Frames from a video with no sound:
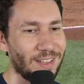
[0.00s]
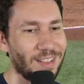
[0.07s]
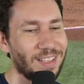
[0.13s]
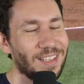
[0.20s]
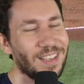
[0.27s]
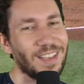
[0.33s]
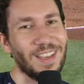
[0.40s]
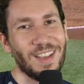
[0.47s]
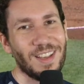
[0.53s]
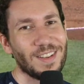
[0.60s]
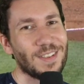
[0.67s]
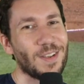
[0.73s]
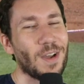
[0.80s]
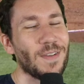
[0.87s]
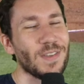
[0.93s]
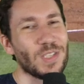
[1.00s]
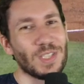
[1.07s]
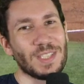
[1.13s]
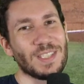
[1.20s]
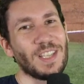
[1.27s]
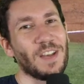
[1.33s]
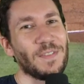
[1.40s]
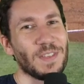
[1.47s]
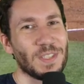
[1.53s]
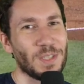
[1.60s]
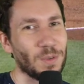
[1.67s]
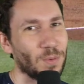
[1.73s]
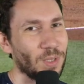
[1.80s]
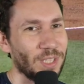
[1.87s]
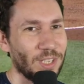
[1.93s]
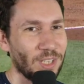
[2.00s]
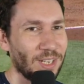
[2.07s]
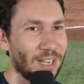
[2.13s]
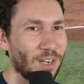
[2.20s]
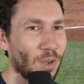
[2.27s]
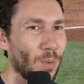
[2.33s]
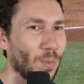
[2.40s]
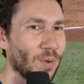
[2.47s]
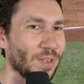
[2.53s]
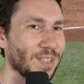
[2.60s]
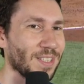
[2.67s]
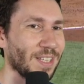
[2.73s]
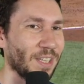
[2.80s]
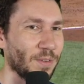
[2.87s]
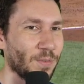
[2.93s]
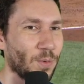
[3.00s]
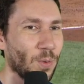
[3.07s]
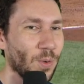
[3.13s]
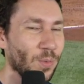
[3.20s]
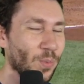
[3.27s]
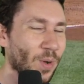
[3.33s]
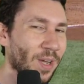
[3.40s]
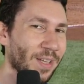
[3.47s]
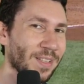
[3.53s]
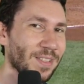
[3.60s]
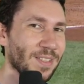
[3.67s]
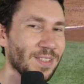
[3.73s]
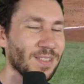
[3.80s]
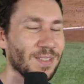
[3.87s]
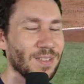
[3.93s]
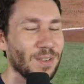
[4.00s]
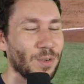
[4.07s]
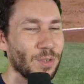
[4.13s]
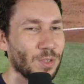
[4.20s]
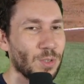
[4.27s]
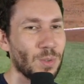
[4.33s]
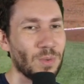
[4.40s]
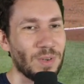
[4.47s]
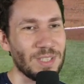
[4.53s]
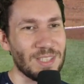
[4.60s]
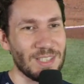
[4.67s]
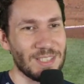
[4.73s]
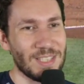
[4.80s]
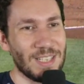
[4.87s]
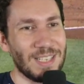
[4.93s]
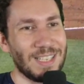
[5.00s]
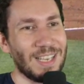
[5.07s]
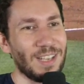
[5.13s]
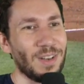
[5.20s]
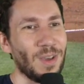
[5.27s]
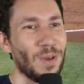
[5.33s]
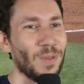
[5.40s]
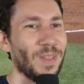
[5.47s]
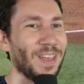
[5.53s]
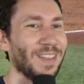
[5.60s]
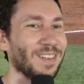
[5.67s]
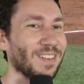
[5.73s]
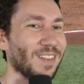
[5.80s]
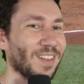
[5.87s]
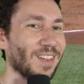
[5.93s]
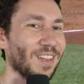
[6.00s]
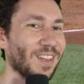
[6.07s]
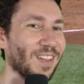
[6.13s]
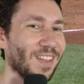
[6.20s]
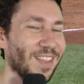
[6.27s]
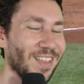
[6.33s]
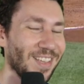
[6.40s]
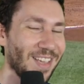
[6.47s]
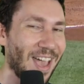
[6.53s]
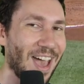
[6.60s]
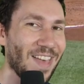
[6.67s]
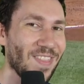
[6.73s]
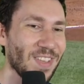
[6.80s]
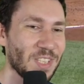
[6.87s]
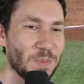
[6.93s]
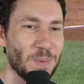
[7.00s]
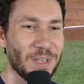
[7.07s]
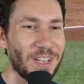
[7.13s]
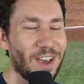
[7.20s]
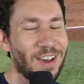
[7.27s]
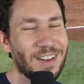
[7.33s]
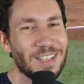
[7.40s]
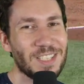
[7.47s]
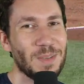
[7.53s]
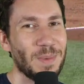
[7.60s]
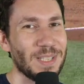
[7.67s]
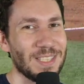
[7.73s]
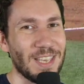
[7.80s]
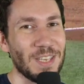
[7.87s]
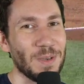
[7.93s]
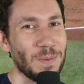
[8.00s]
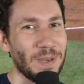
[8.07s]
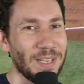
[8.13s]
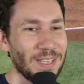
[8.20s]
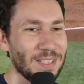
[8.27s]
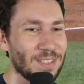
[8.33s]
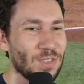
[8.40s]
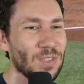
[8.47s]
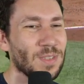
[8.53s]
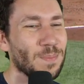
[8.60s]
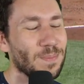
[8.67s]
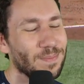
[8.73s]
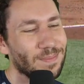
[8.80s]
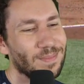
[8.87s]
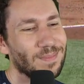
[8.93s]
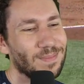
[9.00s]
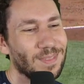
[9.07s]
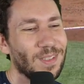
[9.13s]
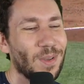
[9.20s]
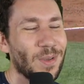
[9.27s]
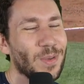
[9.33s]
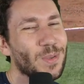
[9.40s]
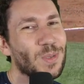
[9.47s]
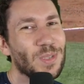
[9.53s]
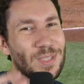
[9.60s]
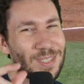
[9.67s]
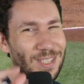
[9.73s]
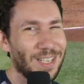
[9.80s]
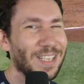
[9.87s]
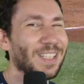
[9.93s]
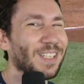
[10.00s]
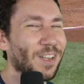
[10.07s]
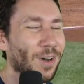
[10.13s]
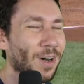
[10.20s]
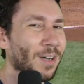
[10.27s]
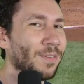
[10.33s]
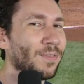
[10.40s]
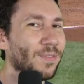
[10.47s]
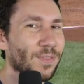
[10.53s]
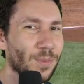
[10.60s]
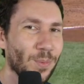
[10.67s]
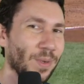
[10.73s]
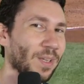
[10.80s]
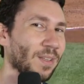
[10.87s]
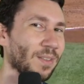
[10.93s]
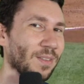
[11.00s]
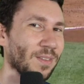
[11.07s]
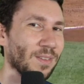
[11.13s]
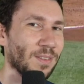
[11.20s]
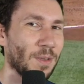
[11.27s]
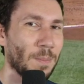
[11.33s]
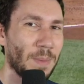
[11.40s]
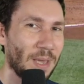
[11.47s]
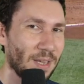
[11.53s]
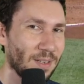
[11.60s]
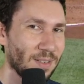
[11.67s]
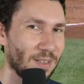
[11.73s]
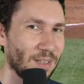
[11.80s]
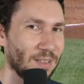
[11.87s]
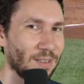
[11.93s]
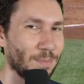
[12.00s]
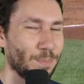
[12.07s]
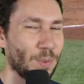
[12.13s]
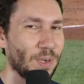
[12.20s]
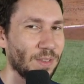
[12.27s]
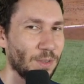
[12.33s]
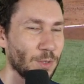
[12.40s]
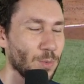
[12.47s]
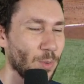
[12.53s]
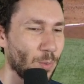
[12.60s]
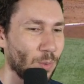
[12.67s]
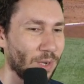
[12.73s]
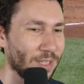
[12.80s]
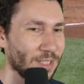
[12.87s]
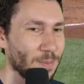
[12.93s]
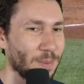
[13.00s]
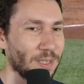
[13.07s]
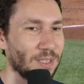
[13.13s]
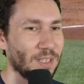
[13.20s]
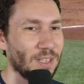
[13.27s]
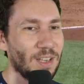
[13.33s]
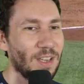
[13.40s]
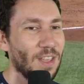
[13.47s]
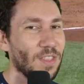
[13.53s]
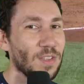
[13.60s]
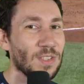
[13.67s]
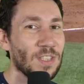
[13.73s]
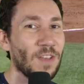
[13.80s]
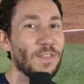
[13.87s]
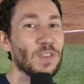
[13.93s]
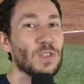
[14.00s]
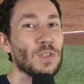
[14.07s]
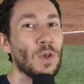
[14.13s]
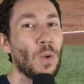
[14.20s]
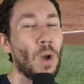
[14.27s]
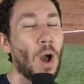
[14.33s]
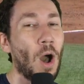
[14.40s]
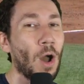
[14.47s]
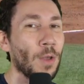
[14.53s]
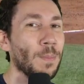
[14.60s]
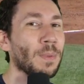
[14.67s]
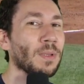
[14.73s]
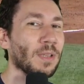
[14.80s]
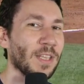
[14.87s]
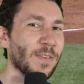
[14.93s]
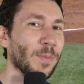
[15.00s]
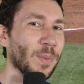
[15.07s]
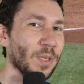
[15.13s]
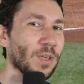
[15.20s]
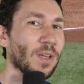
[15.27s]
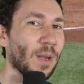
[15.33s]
Like, Darvish's stuff is still really good. I know we're going to see like four-run runs or two-run runs in this inning. I know that he had this, but honestly, my takeaway is just, you know, he was just slightly off with command and putting things where he wants, but the stuff is so unbelievably good.